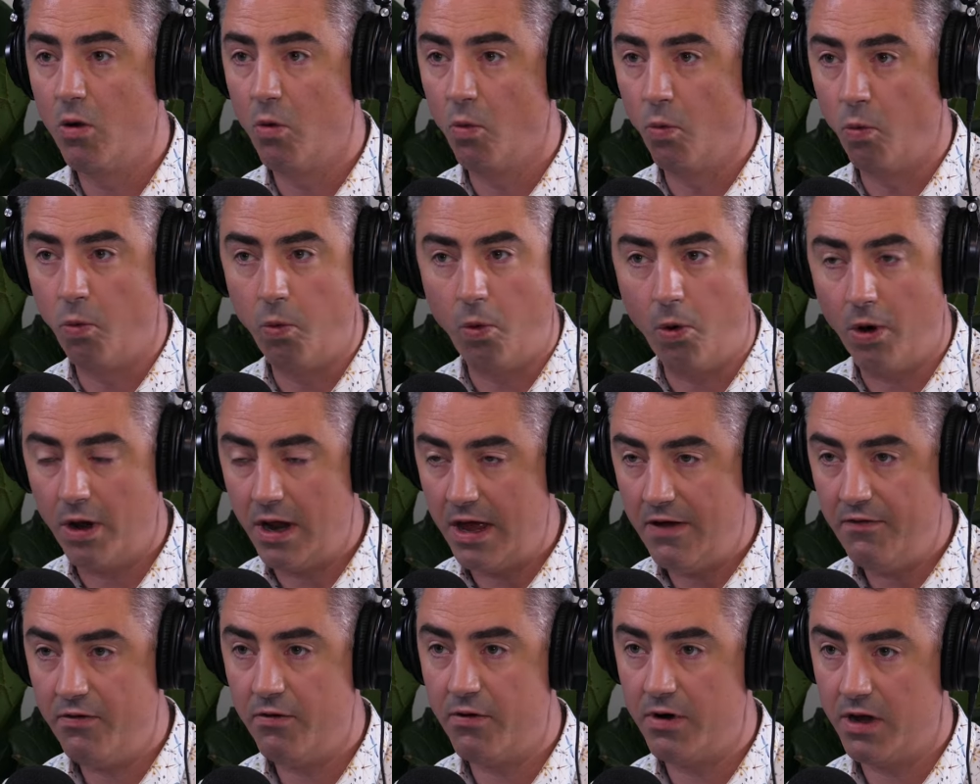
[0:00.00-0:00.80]

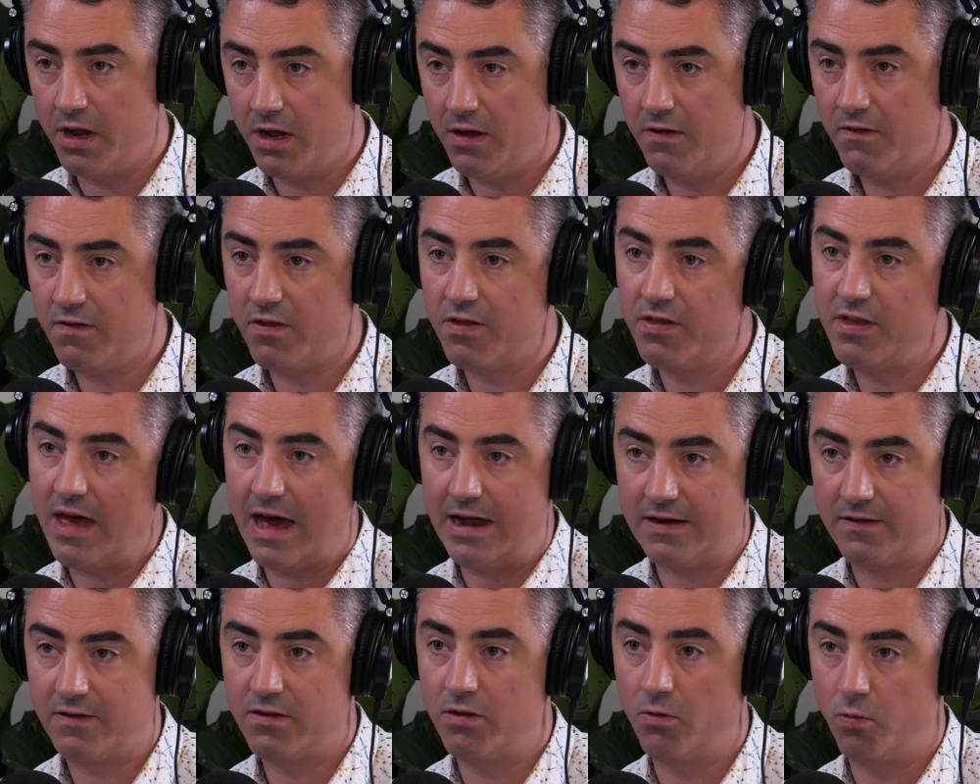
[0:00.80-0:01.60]
Whatever it is,
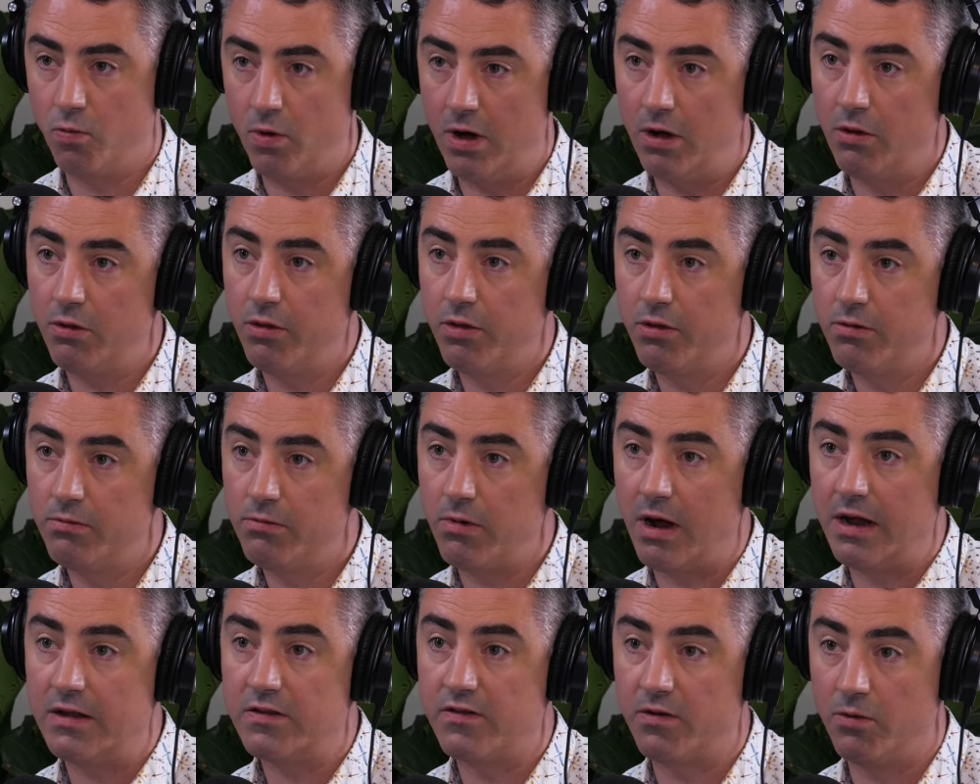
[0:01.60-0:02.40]
that's the wealth, right?